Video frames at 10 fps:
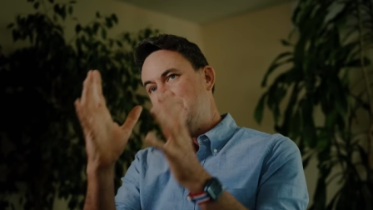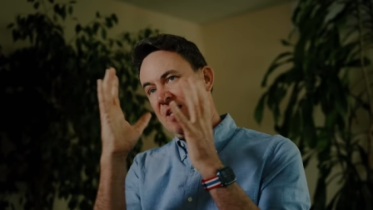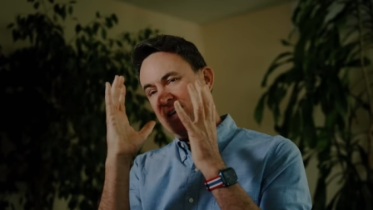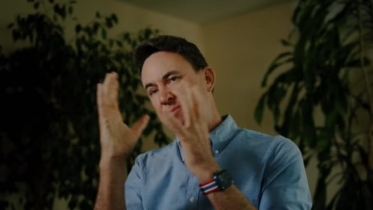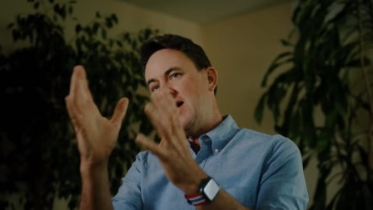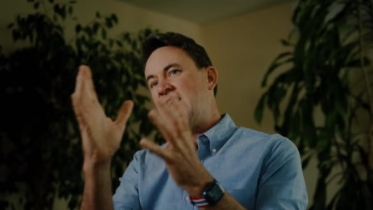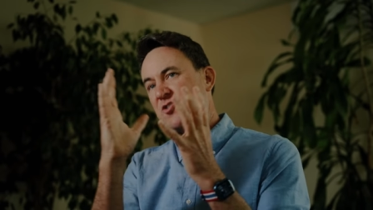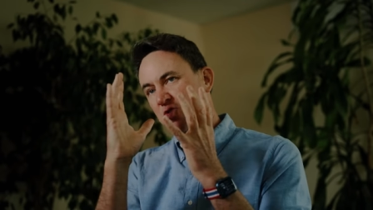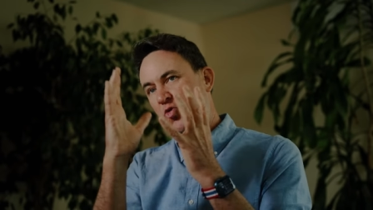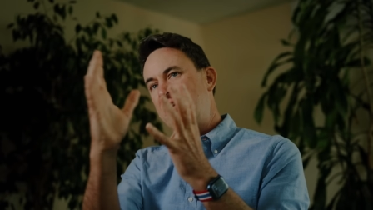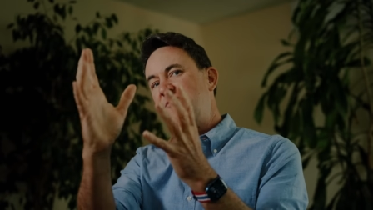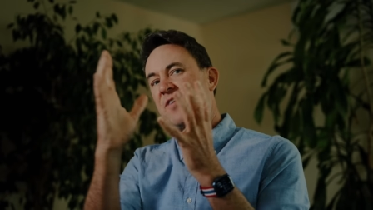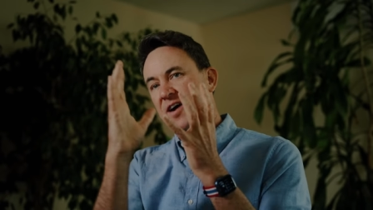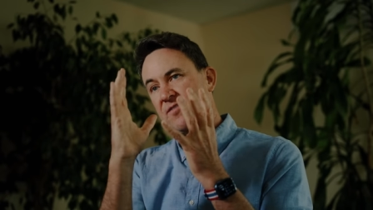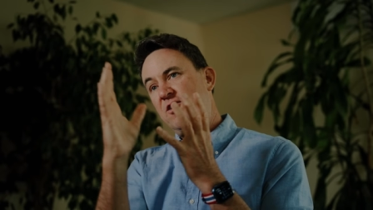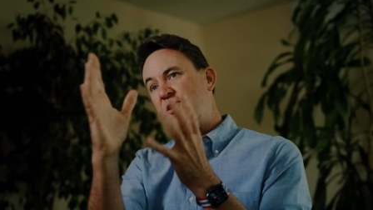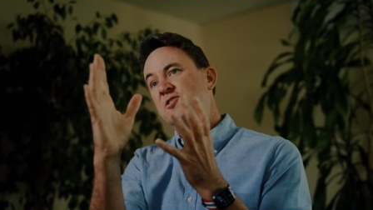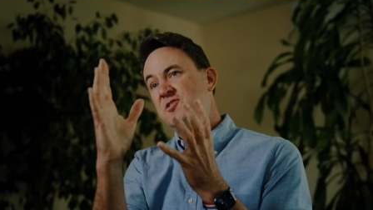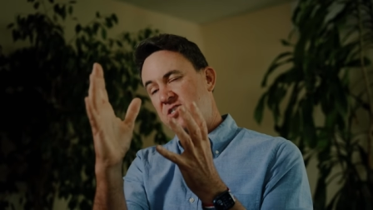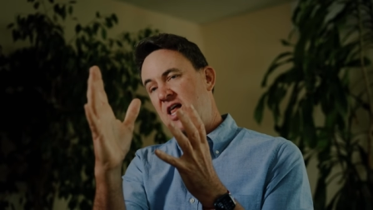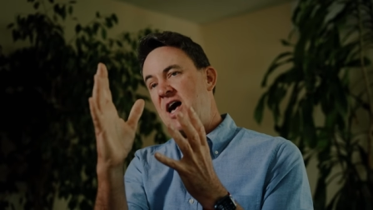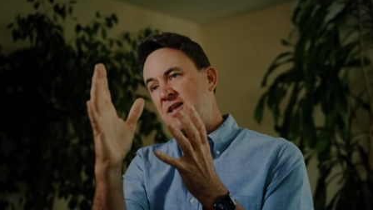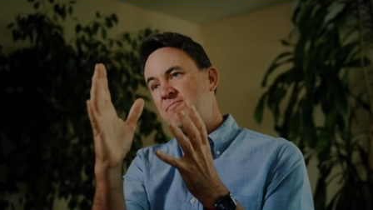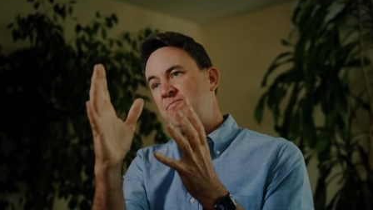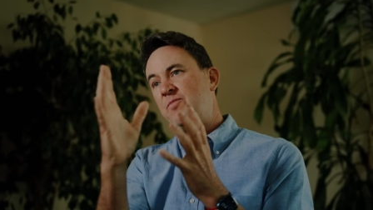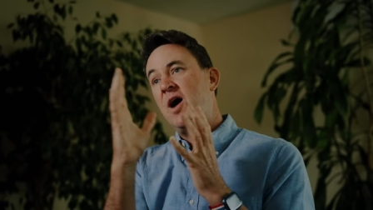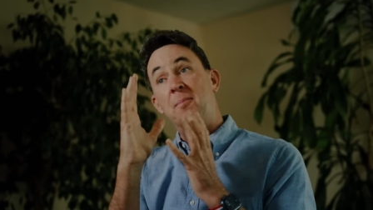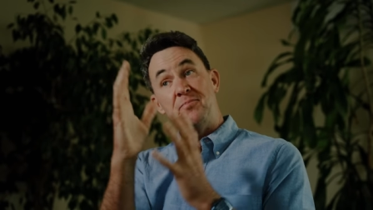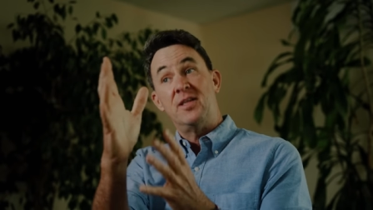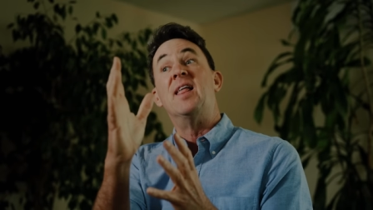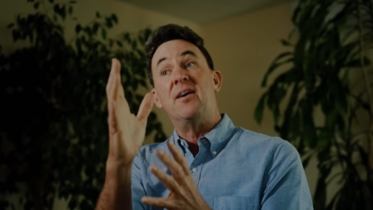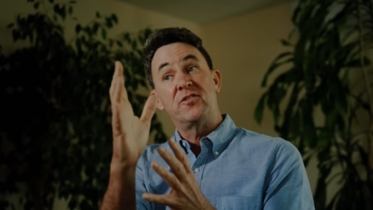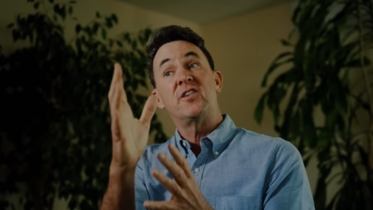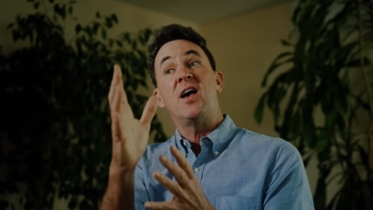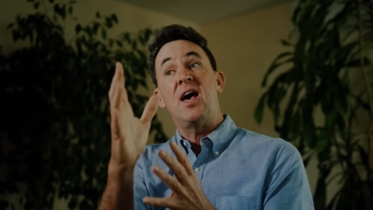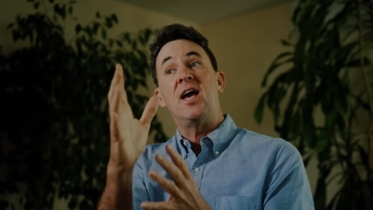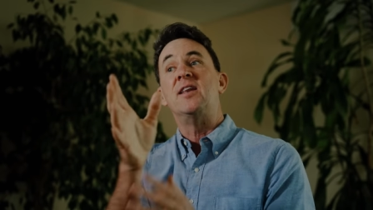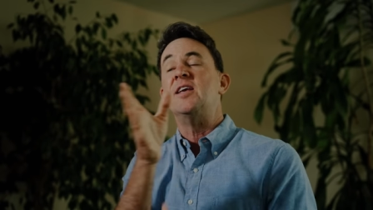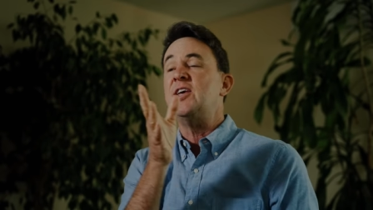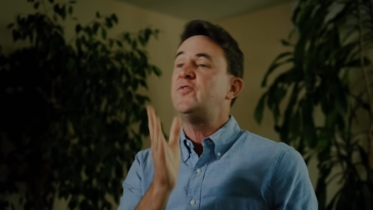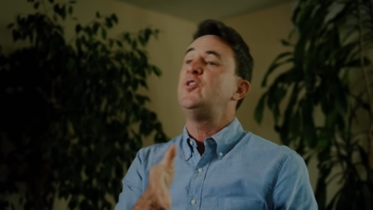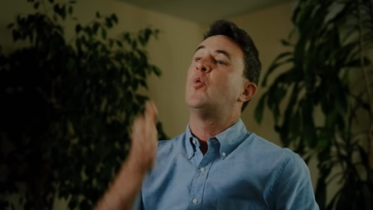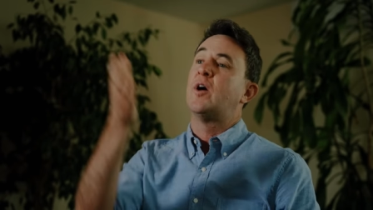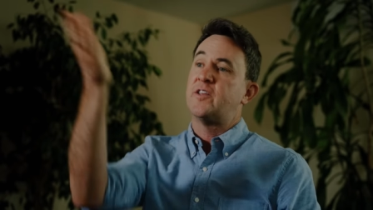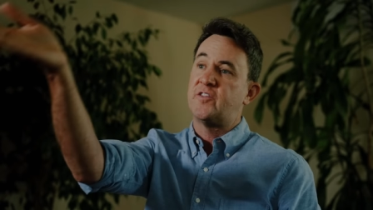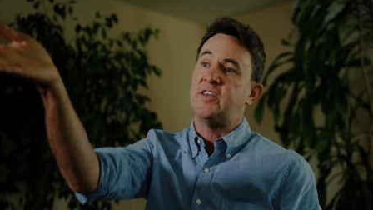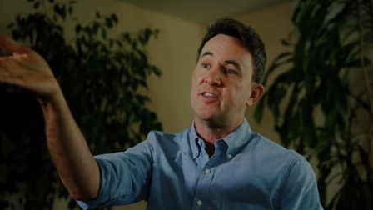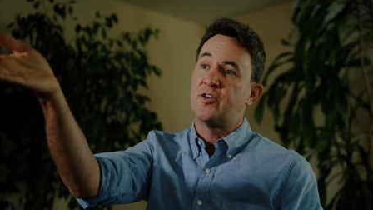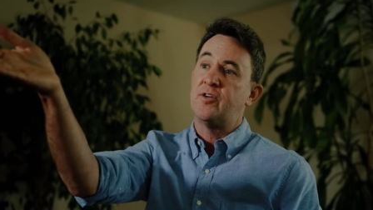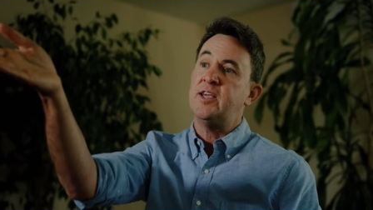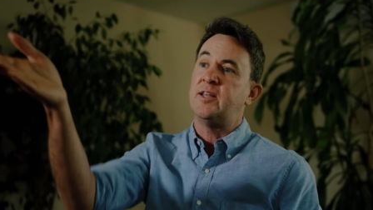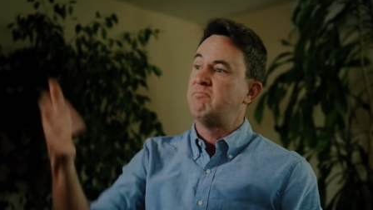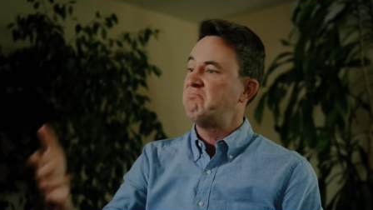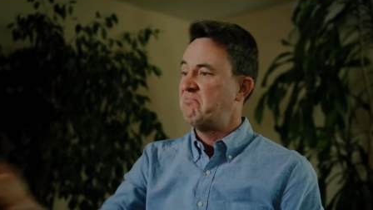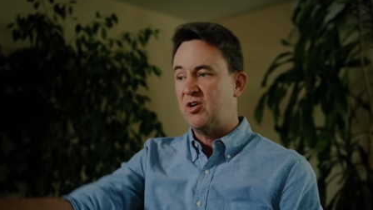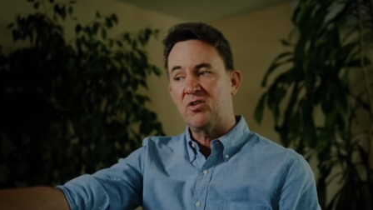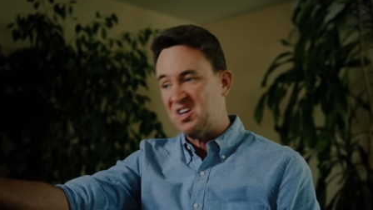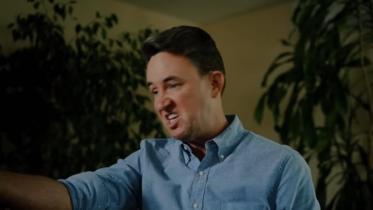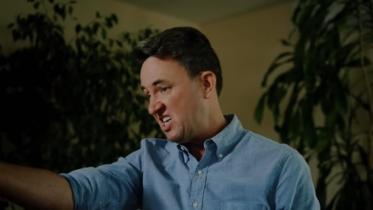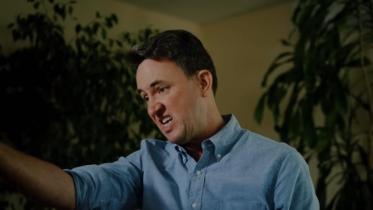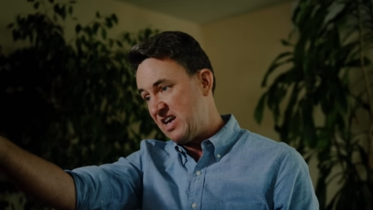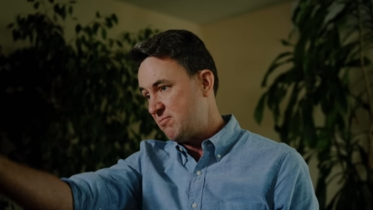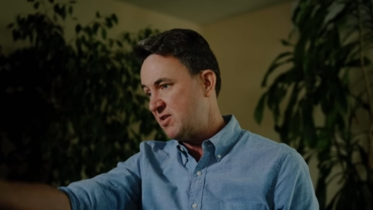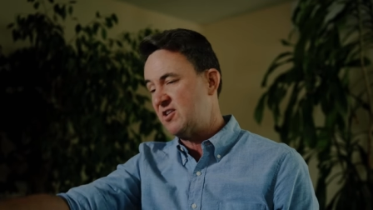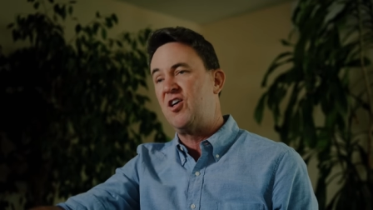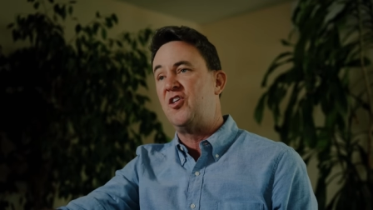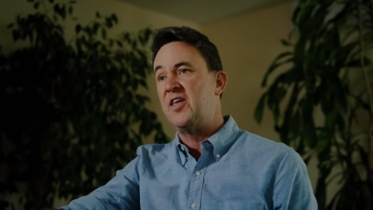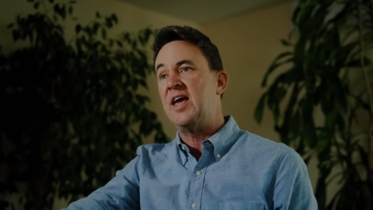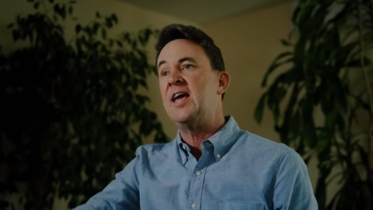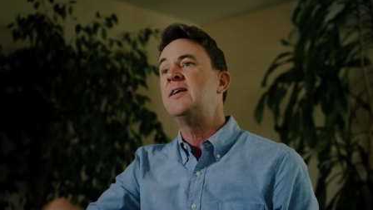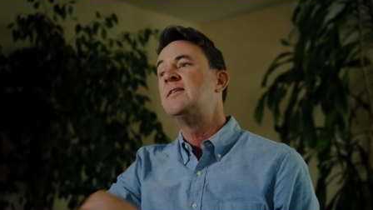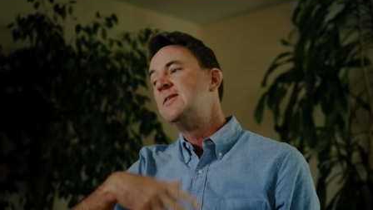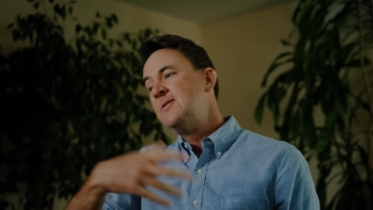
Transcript: in about a twenty-five yard slot up the left side if you want to see the green. You can hit it down the middle all day,